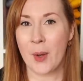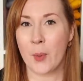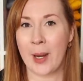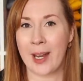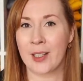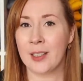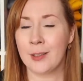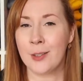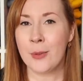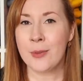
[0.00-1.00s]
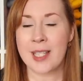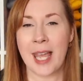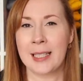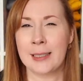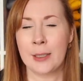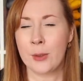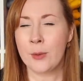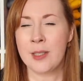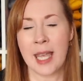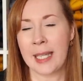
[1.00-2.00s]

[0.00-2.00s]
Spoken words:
where loads and loads